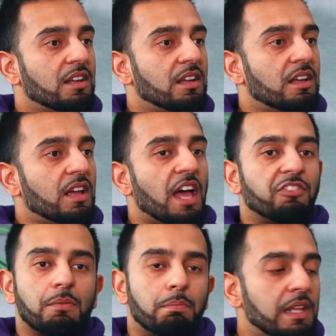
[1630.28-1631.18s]
mm.
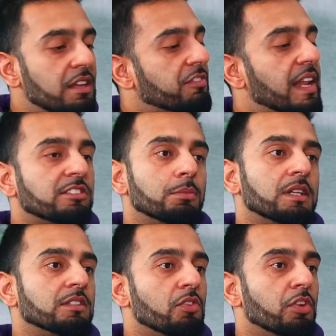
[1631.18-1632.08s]
have complete
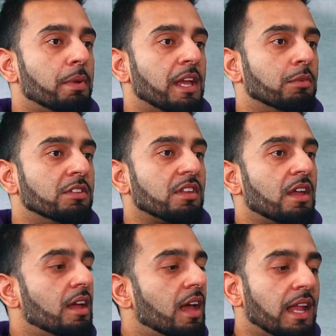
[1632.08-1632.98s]
flexibility over your payments,
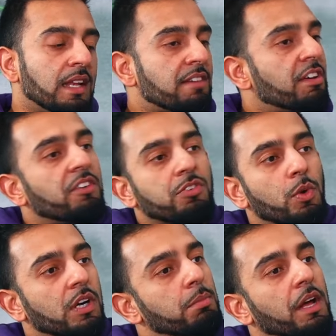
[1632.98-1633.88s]
and never have to
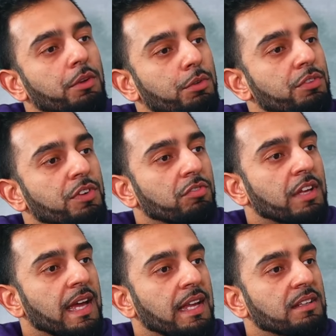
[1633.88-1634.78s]
worry about the roof over
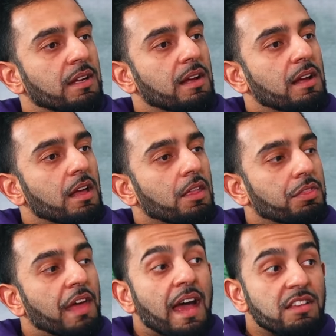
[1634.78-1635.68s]
your head.
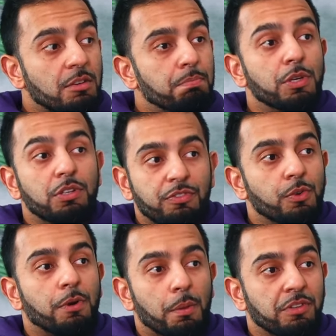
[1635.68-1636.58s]
Yes. That is a
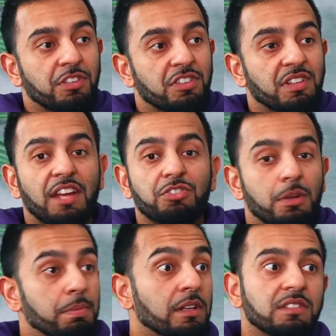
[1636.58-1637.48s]
beautiful proposition that
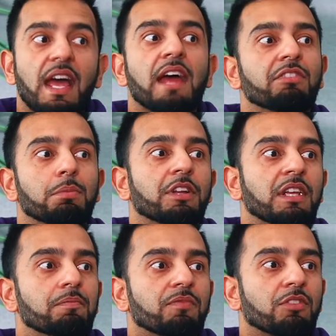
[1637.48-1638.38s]
should appeal to
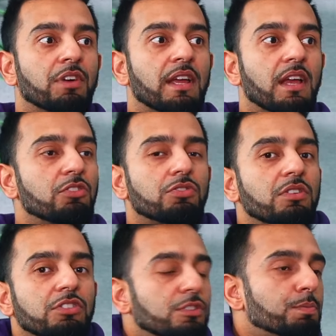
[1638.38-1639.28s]
everybody, right? Absolutely. It
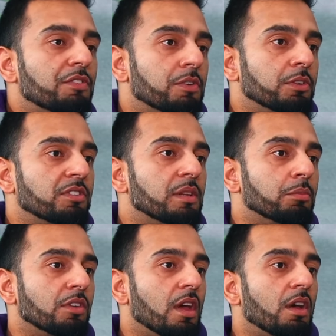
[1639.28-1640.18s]
shouldn't just be for
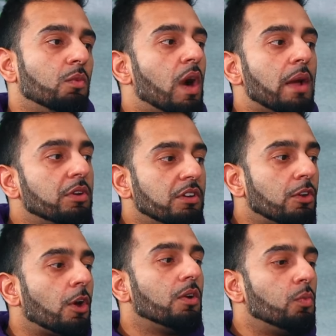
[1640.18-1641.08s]
Muslims. Yes. Why would
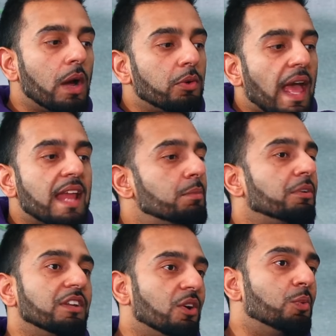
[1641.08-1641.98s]
no why would
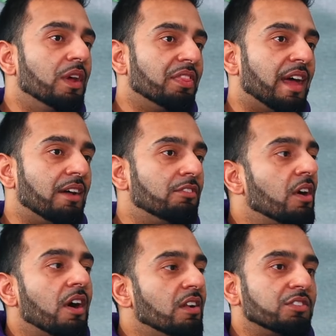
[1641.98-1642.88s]
anybody not want that
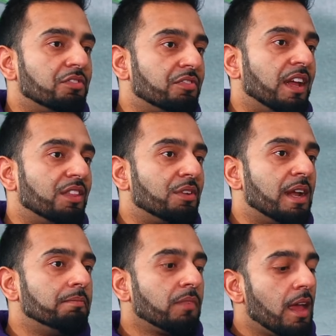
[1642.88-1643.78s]
regardless of faith,
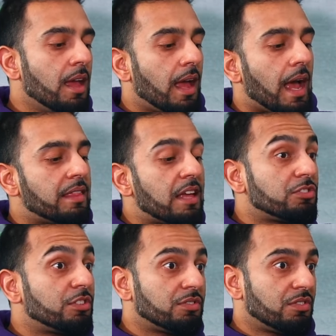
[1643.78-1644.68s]
right? And that's
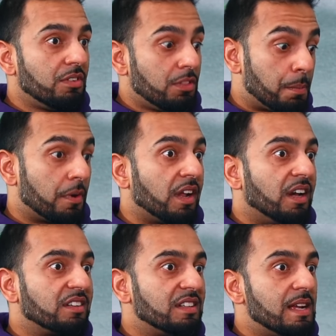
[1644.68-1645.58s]
just the
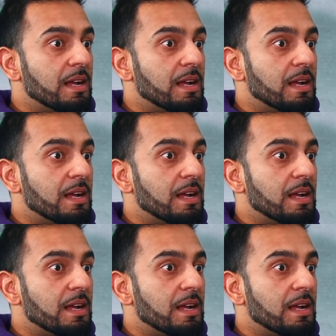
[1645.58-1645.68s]
product.